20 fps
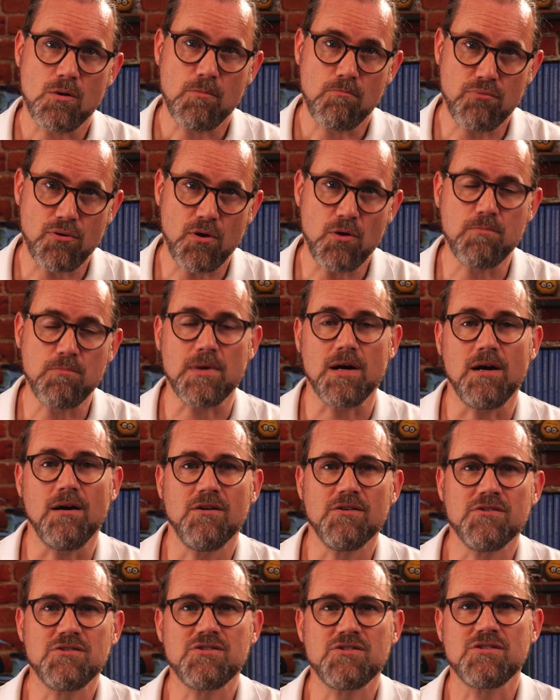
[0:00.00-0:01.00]
probe
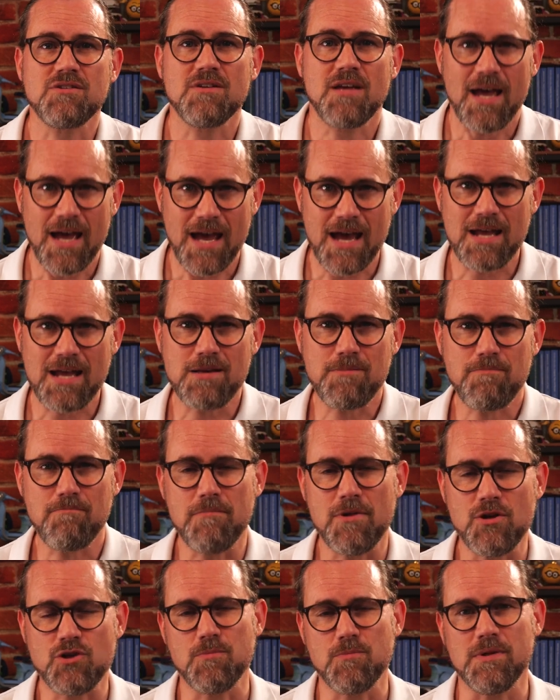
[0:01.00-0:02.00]
cards, and
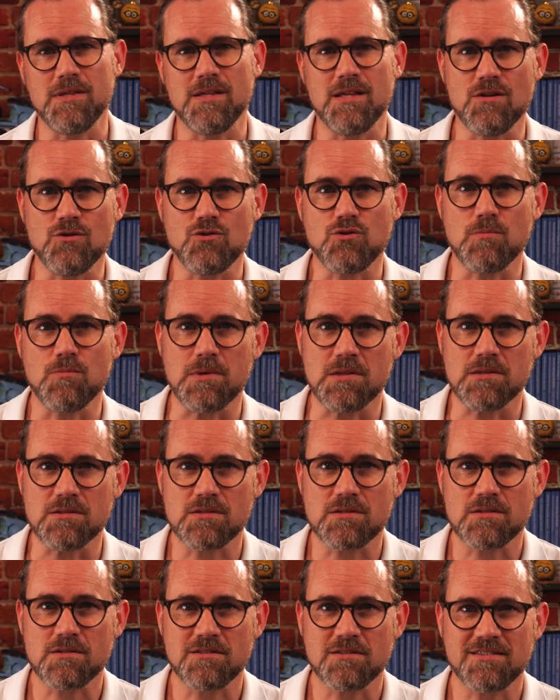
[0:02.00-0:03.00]
measurement
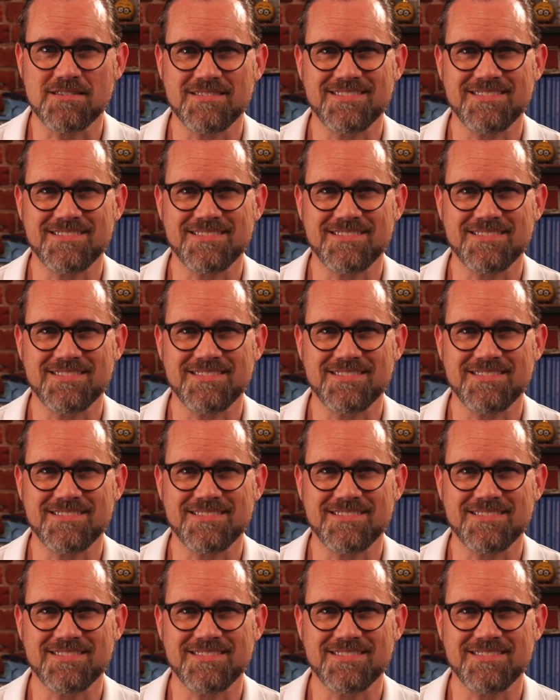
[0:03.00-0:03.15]
instruments.